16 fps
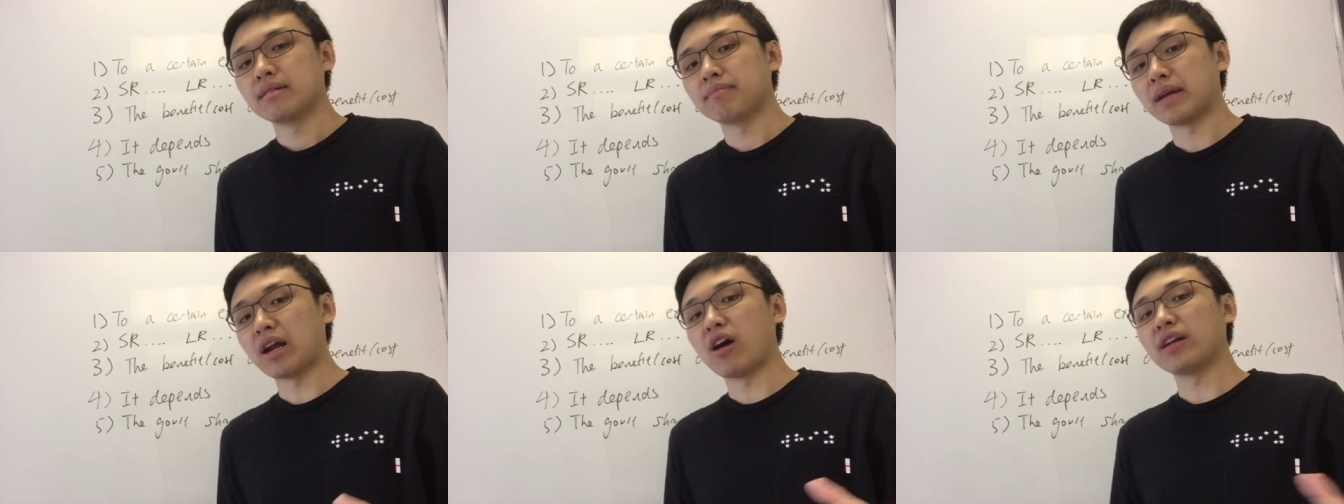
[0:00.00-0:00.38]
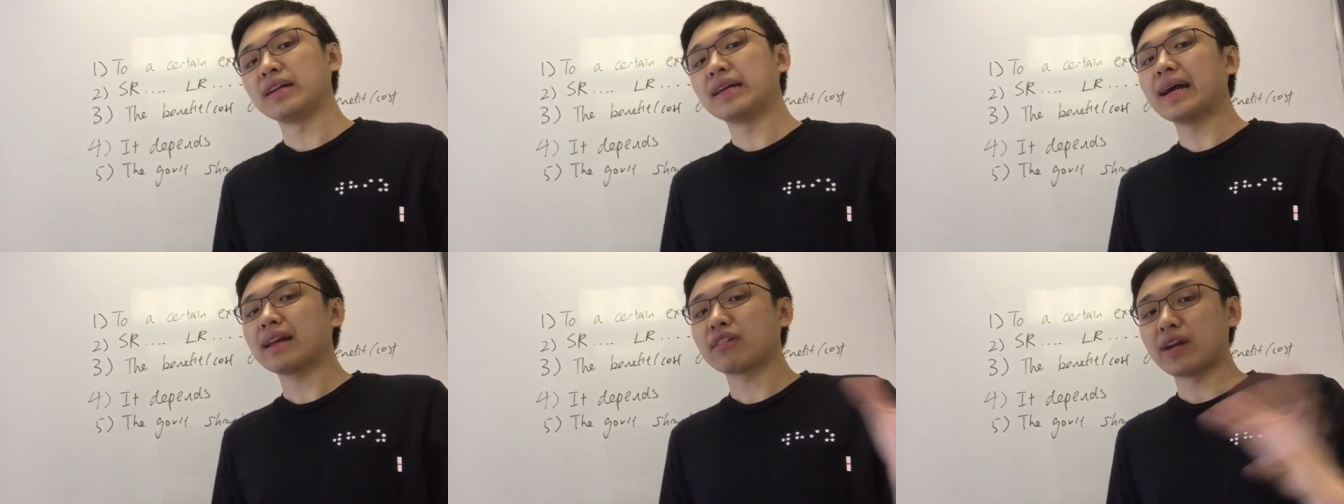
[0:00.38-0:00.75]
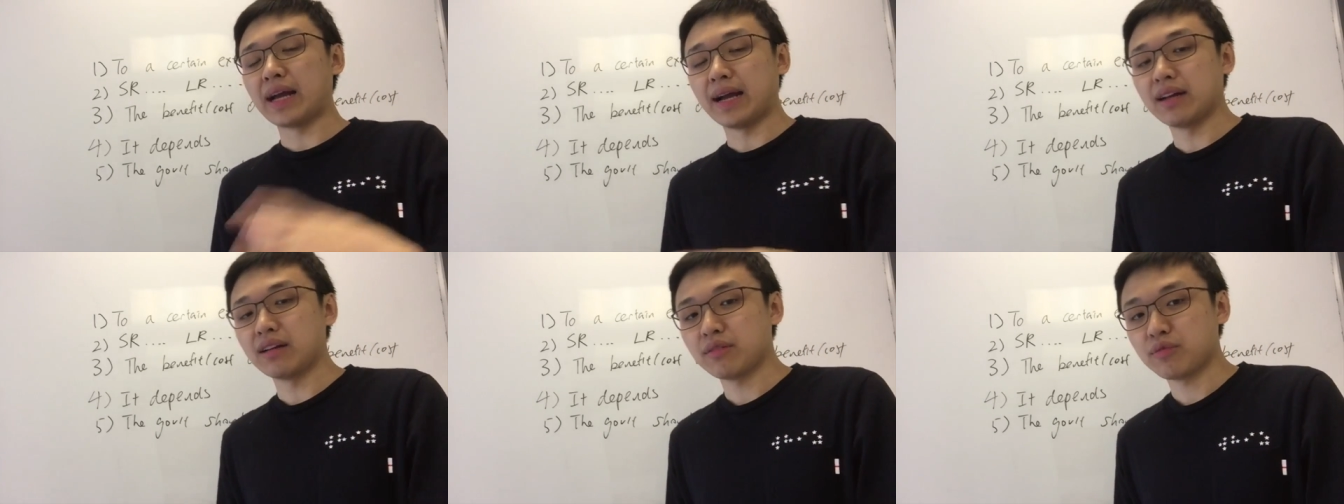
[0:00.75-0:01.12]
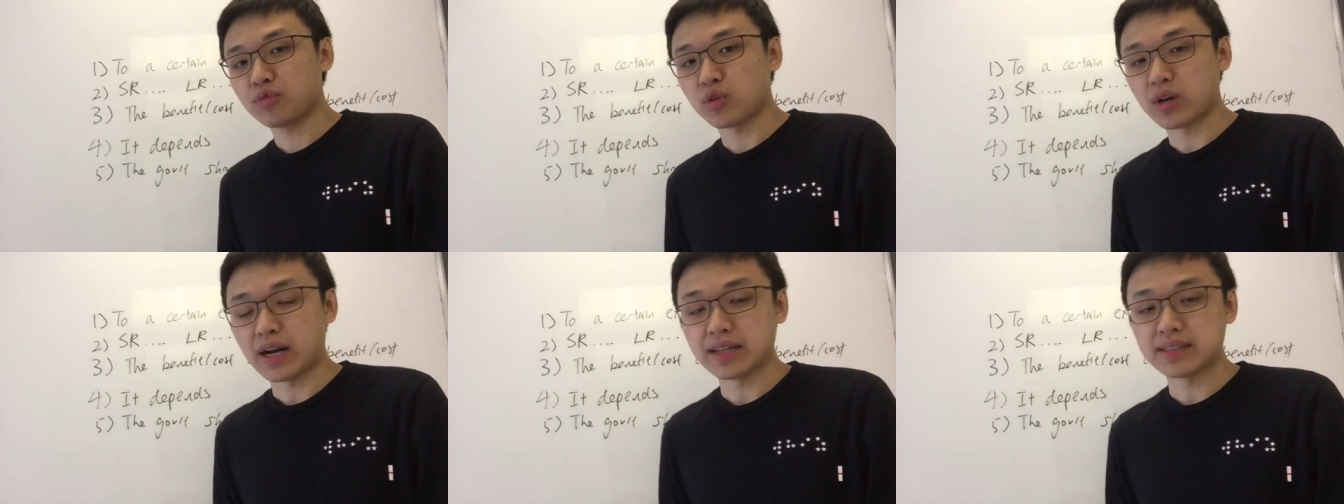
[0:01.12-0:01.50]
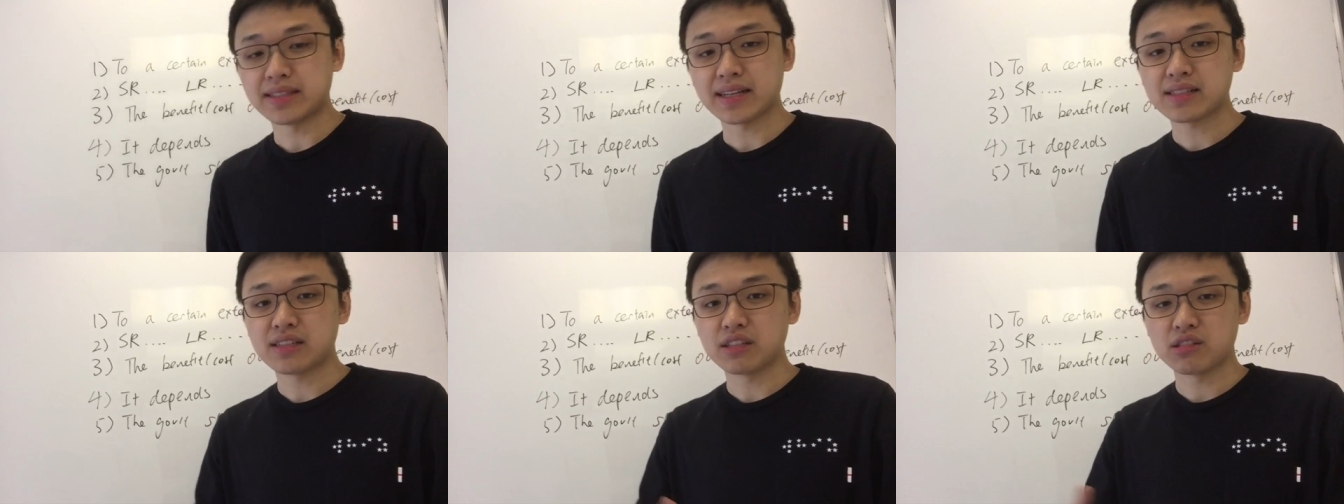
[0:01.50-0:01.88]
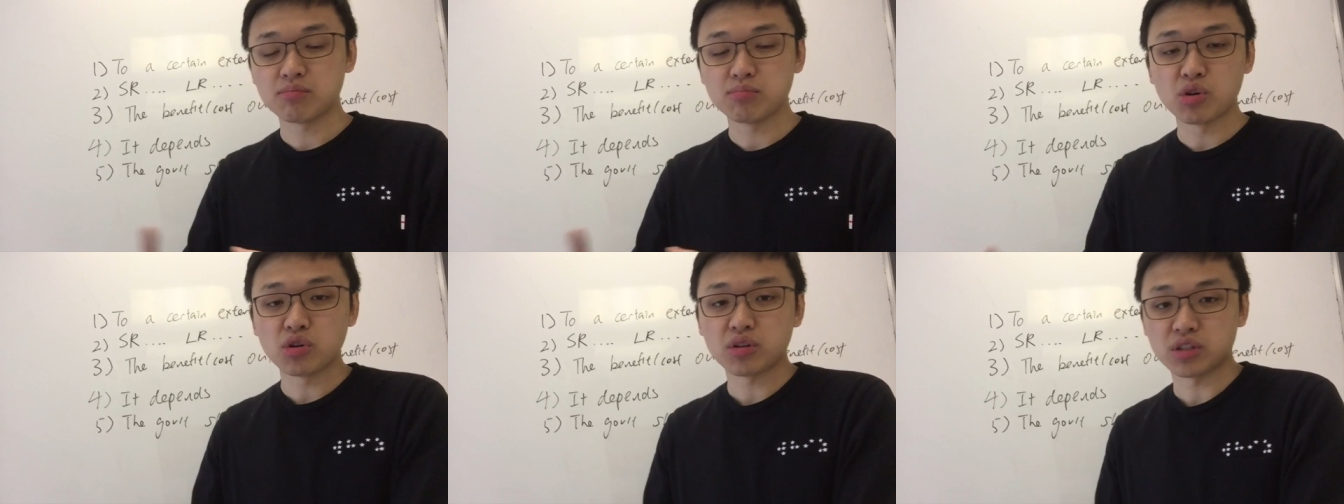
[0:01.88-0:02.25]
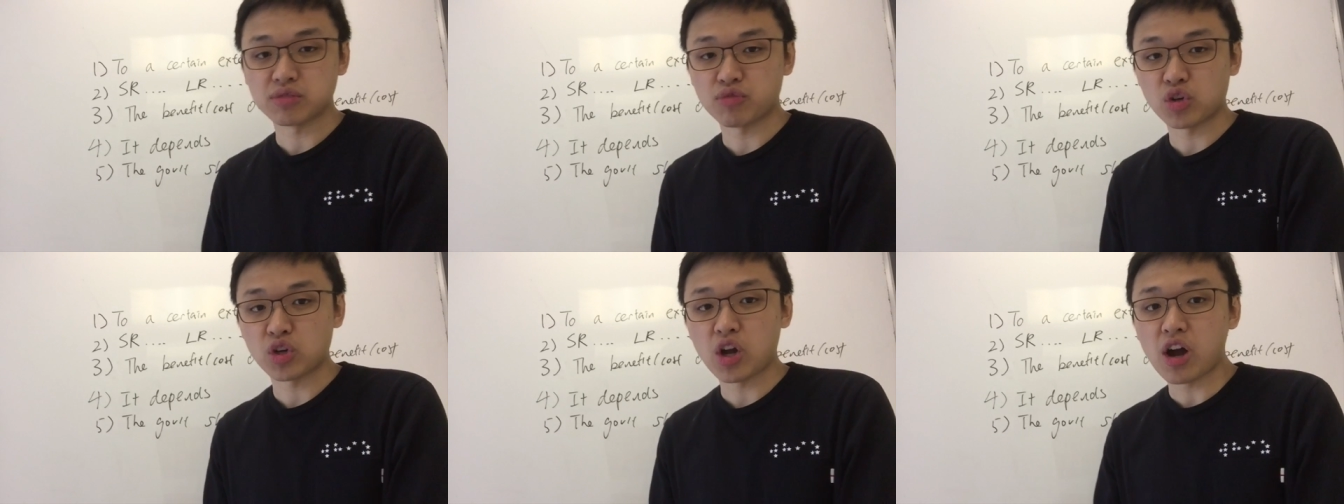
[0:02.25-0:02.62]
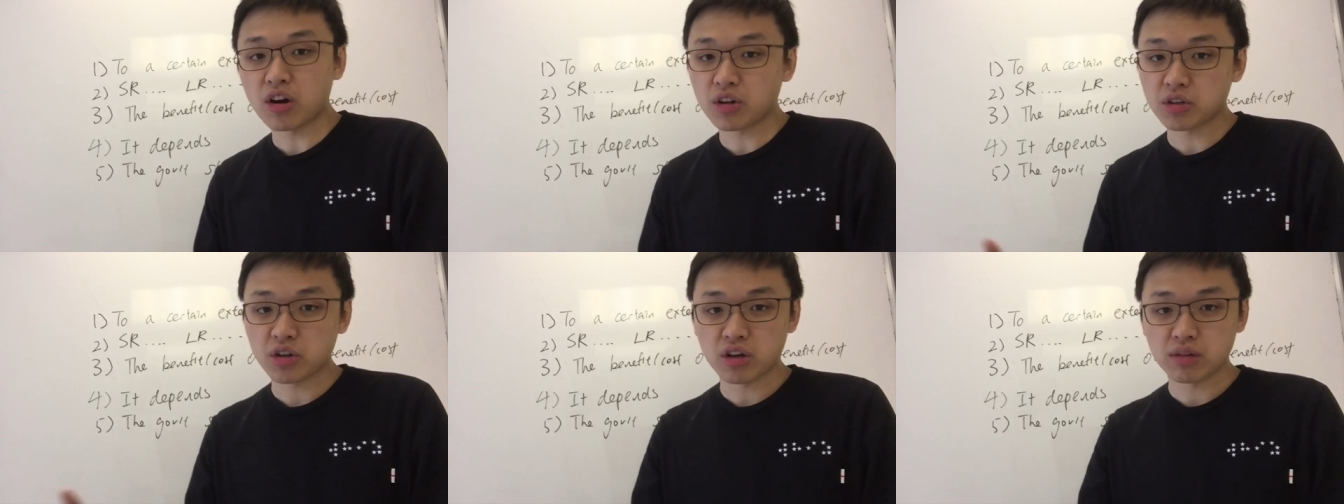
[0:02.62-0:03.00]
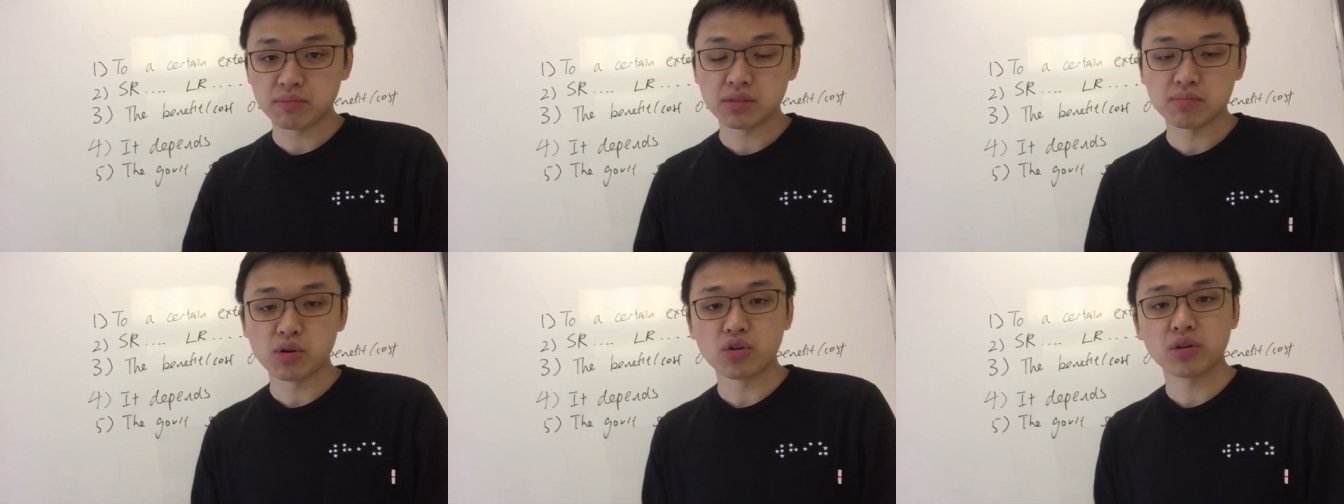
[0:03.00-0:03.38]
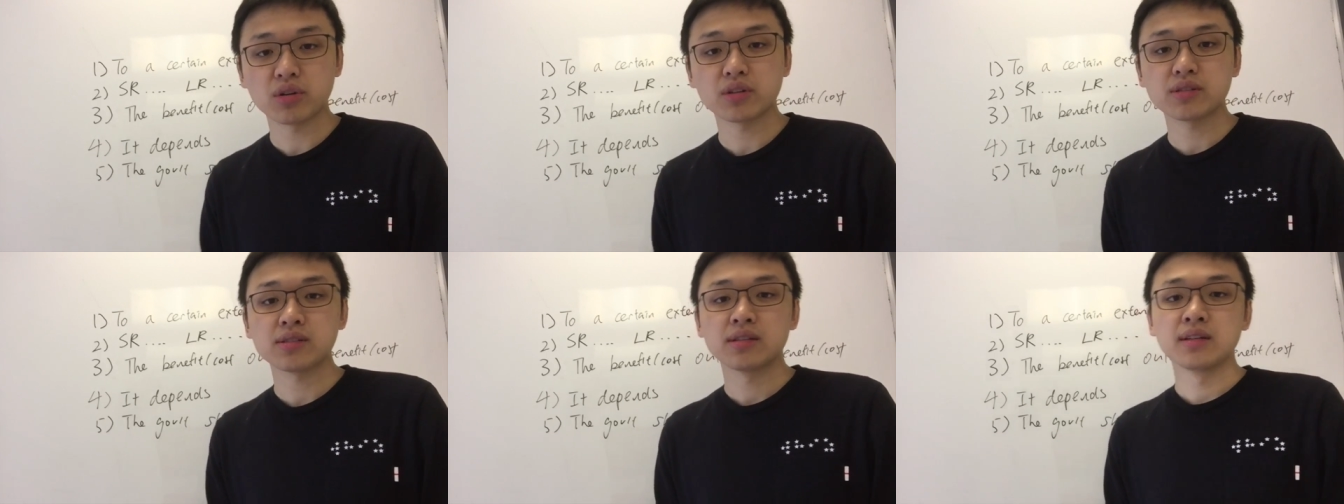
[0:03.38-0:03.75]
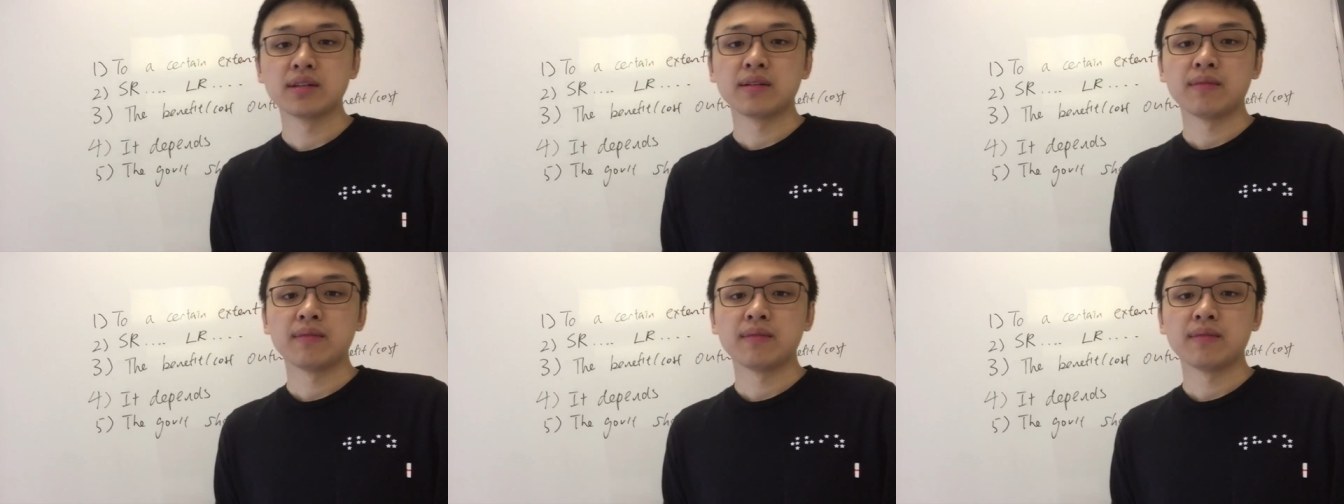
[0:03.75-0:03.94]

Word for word: But on the other hand, for addicted smokers, for longer term smokers,